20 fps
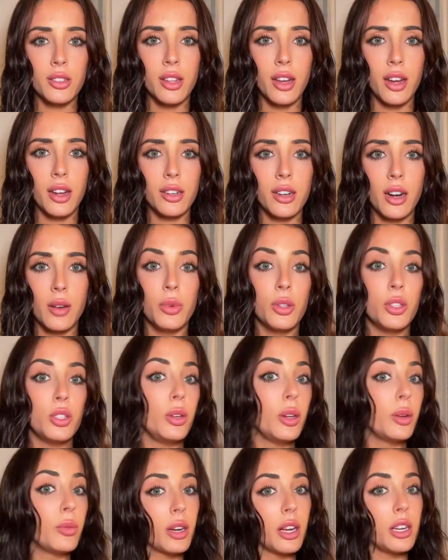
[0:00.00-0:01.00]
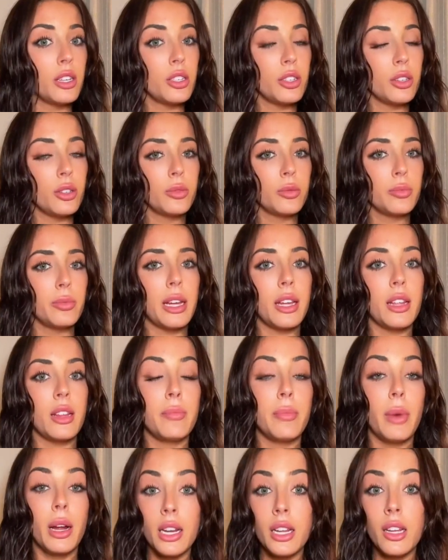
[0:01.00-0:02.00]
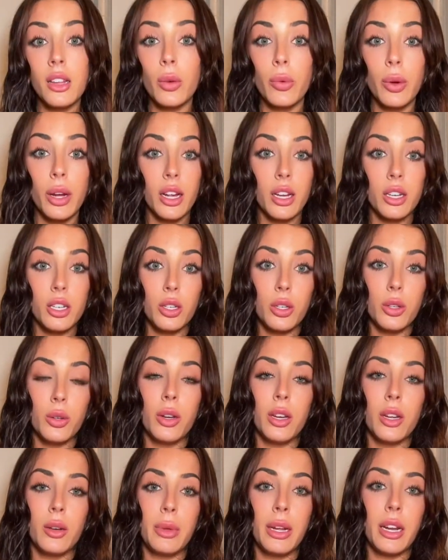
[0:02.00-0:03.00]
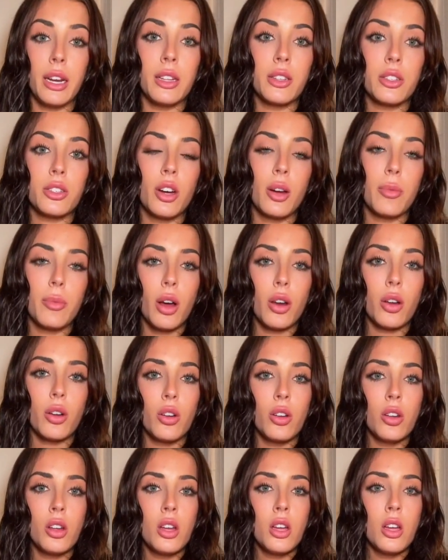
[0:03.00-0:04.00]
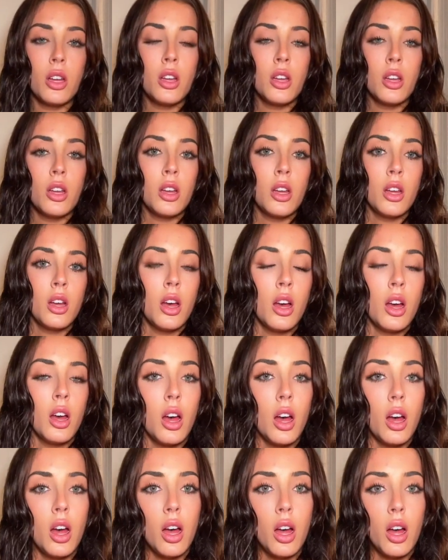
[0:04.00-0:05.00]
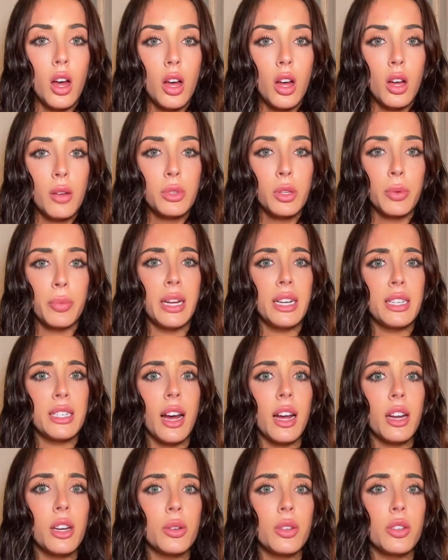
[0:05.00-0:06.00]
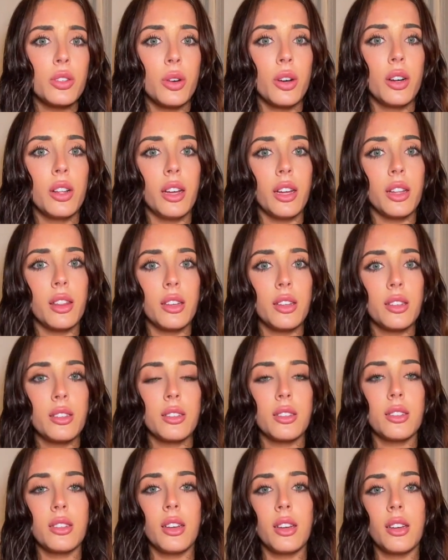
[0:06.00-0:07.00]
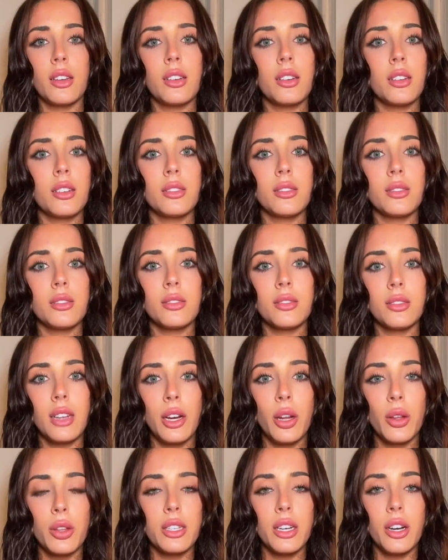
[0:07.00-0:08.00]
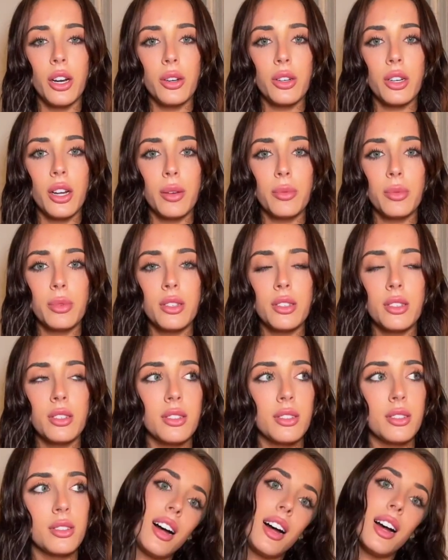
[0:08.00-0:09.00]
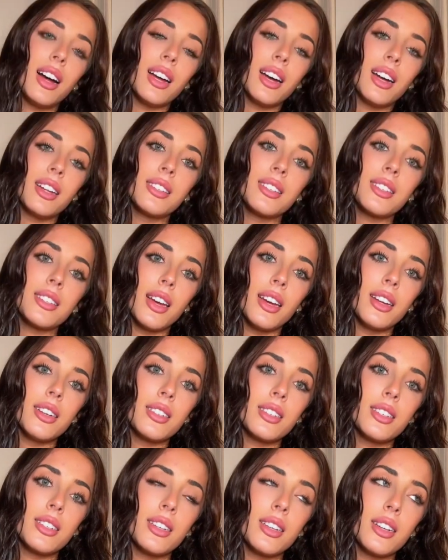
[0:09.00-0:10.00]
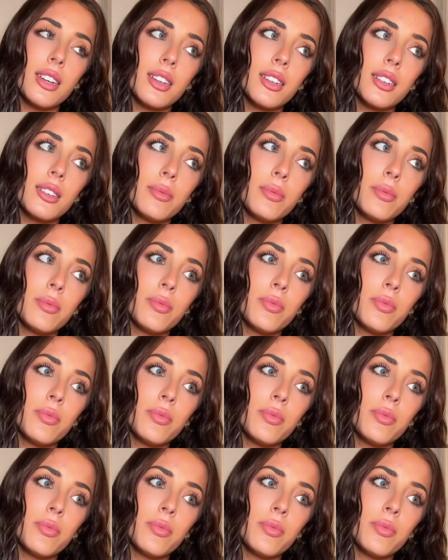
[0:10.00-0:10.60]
that come with doing what I do, making money the way I do, and being an Instagram model. So being tied to a story like this, it's like, I know the stereotypes. I had sent some